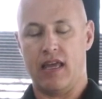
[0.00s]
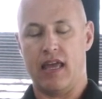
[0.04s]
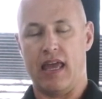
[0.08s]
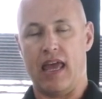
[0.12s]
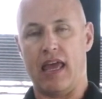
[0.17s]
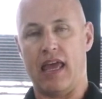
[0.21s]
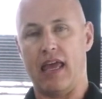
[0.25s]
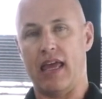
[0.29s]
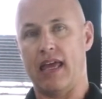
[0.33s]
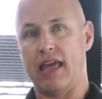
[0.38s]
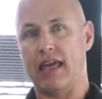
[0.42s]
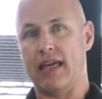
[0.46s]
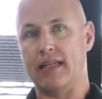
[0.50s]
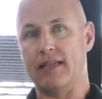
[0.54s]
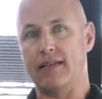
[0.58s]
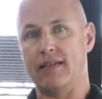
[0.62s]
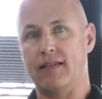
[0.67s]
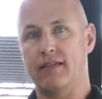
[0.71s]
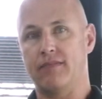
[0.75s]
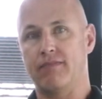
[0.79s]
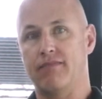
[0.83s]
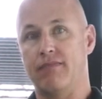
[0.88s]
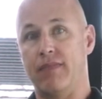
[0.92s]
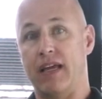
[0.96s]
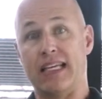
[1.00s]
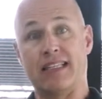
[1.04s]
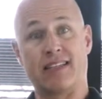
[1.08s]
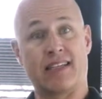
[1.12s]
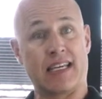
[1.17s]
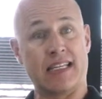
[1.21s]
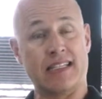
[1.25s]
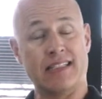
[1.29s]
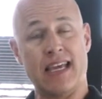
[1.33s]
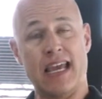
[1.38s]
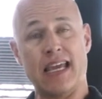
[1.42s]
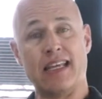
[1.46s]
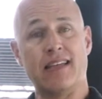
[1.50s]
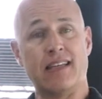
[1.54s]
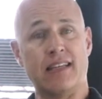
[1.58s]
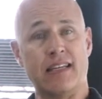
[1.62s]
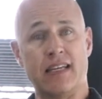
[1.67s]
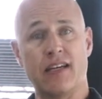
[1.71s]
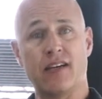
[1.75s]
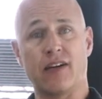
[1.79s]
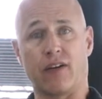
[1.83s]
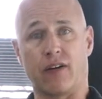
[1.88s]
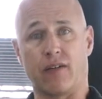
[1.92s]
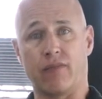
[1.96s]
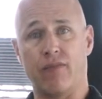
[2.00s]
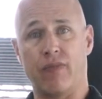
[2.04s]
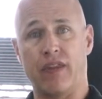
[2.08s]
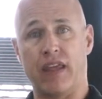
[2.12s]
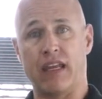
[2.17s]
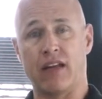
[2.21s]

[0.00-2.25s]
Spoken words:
And it's contained in here.